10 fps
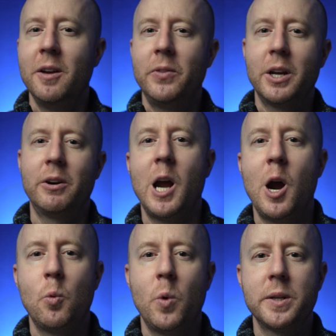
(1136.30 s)
Figuring
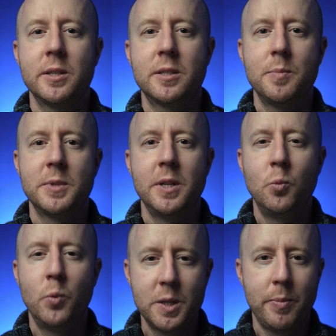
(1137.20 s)
out what systems
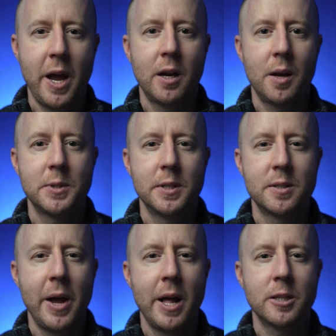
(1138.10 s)
need which backups is a
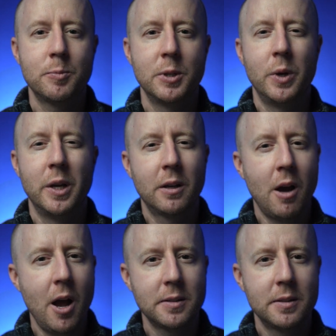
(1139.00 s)
balance between
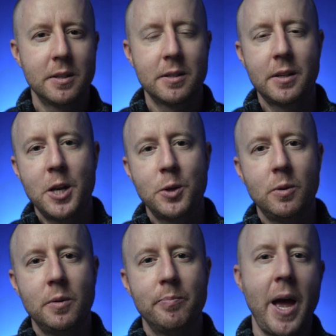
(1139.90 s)
cost,
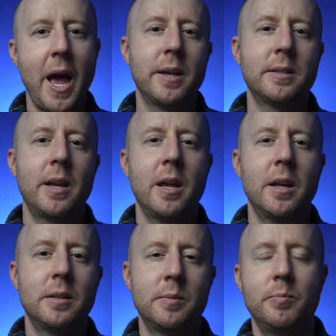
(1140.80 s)
schedule, mass,
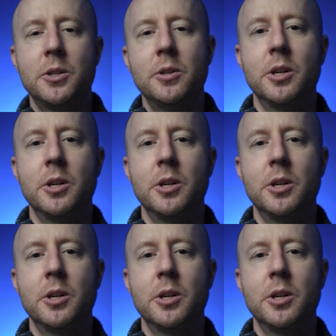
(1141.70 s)
and mission